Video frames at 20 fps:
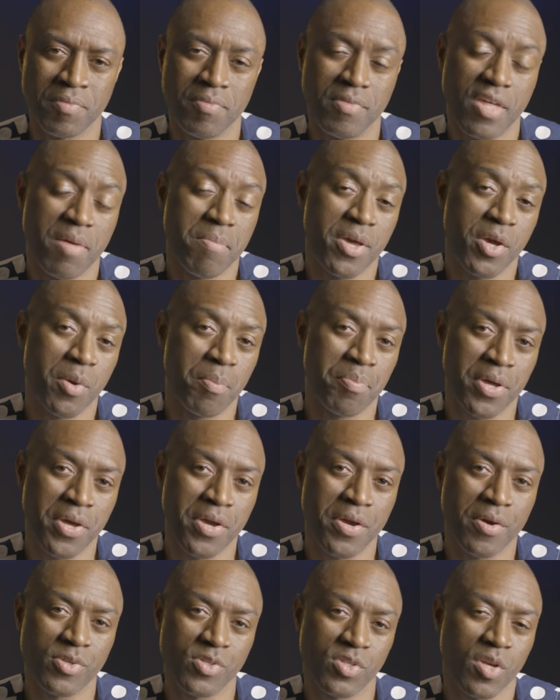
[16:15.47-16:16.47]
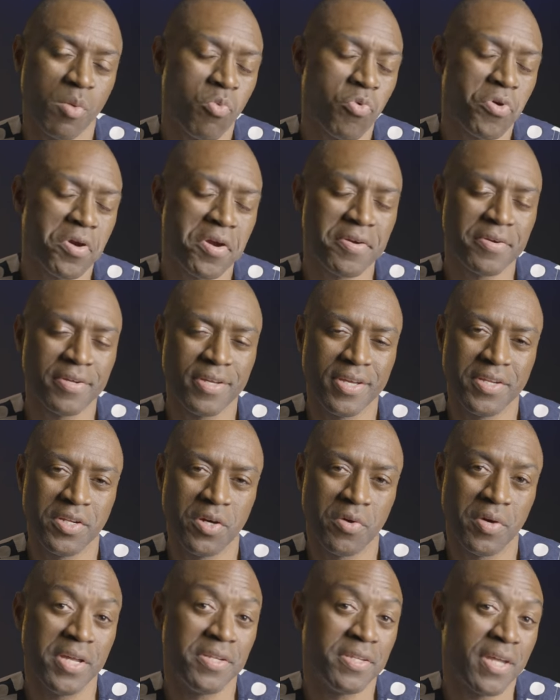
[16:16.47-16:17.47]
They may appear somewhere, you
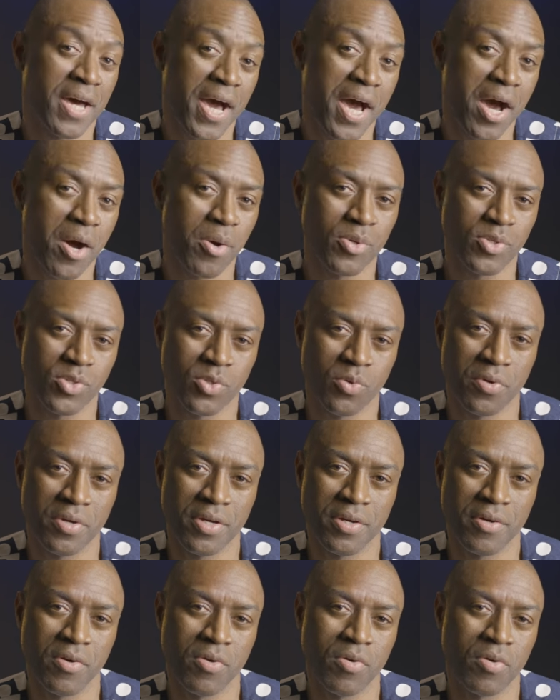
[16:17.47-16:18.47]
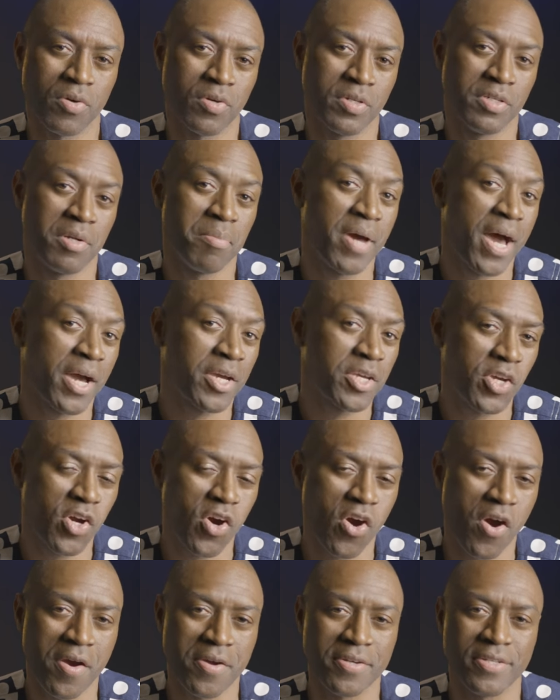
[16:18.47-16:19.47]
know, in the house or in the
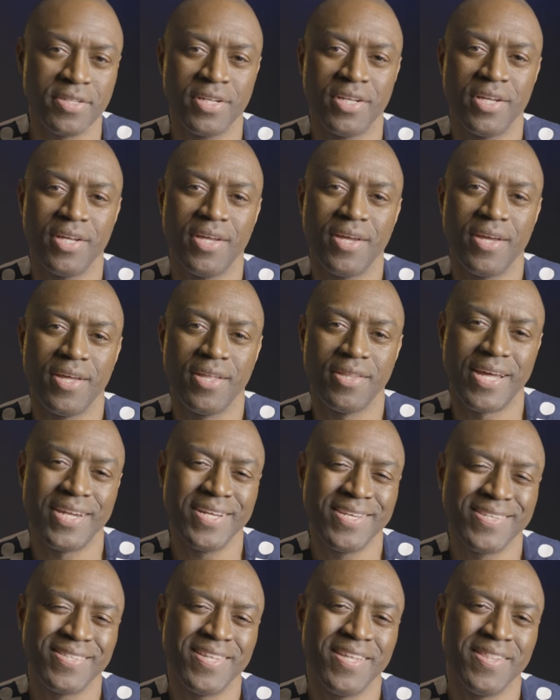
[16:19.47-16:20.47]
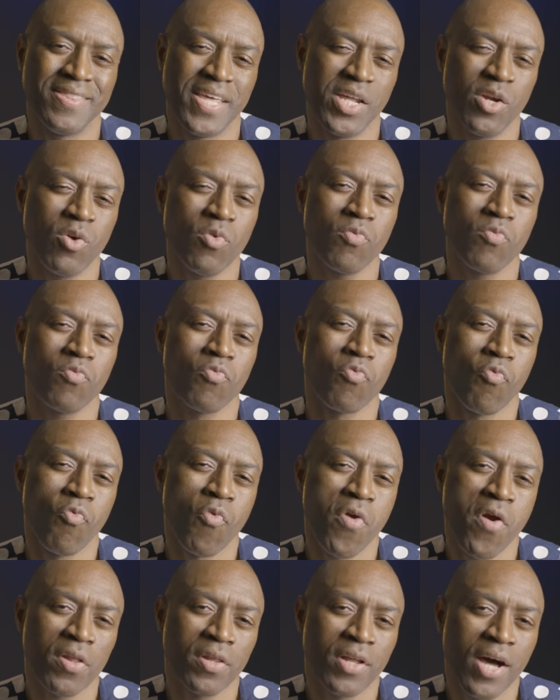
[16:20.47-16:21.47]
backyard. That is, they don't
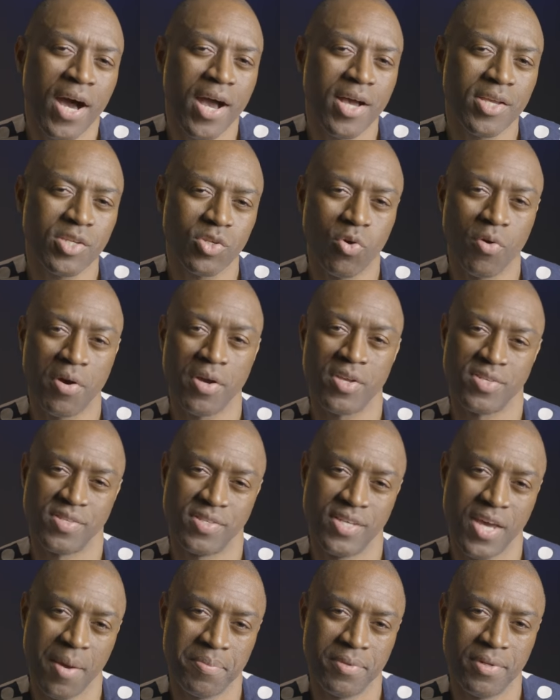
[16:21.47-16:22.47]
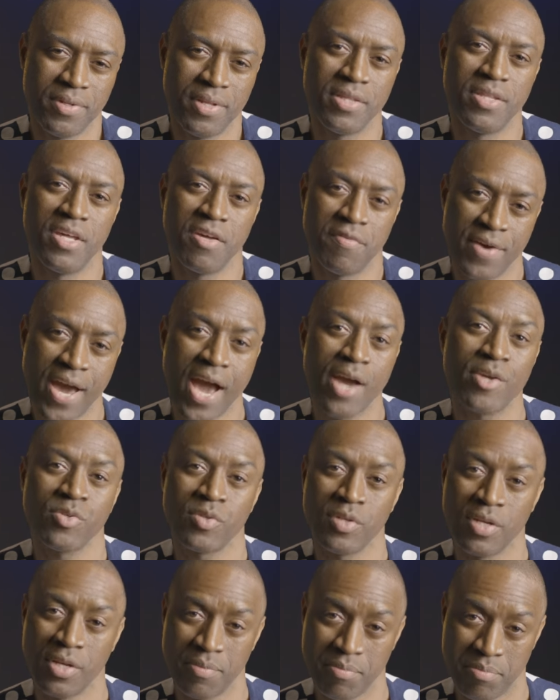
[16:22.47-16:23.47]
realize or accept that they've
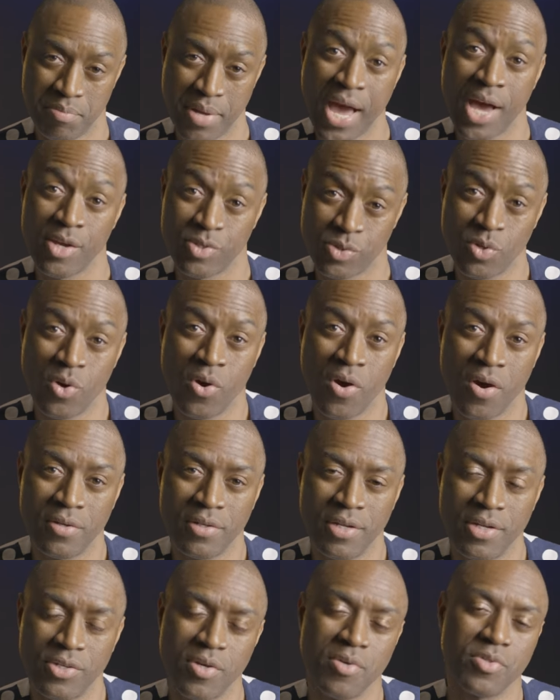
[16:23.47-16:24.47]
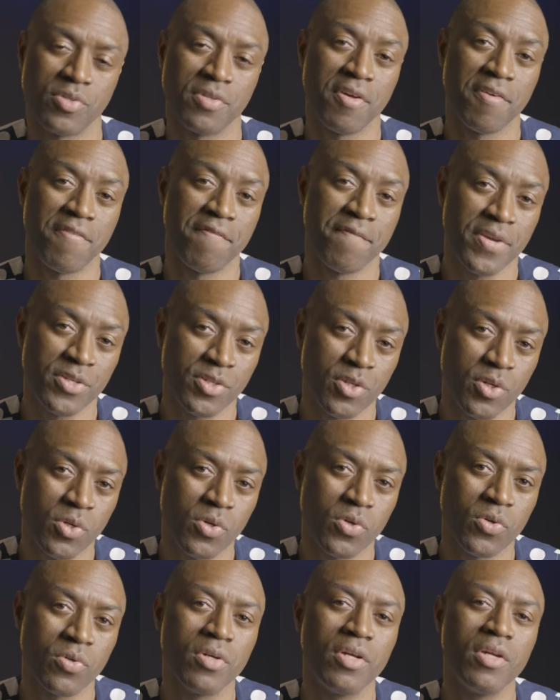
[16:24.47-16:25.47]
actually passed on in terms of their
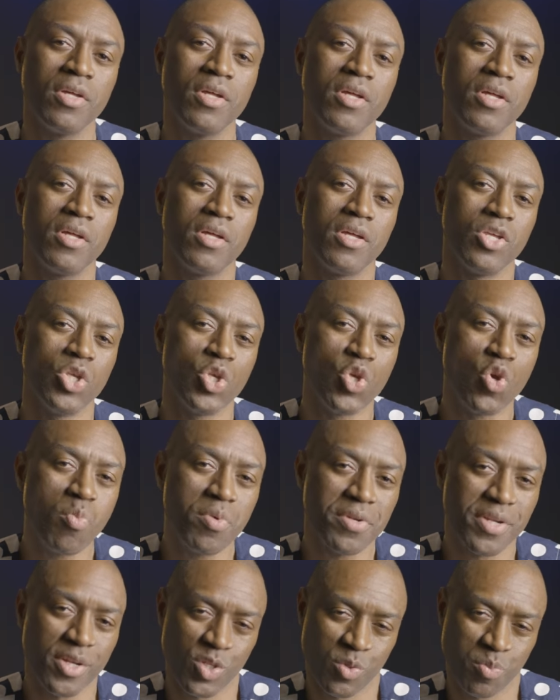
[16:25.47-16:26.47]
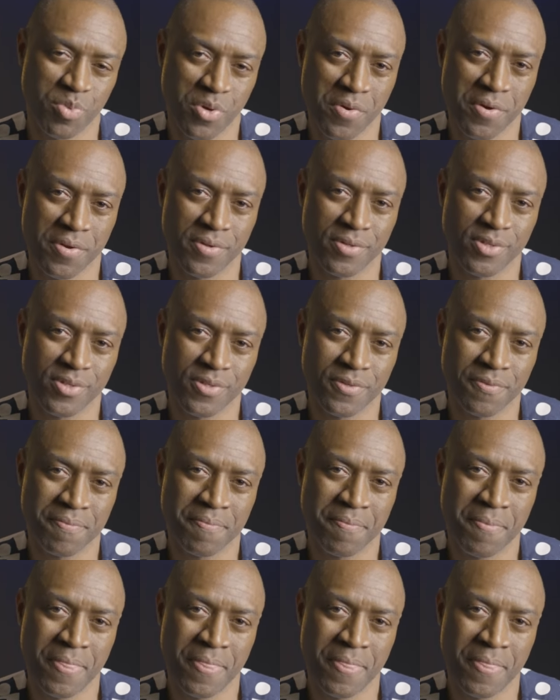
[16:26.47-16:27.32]
physical human experience.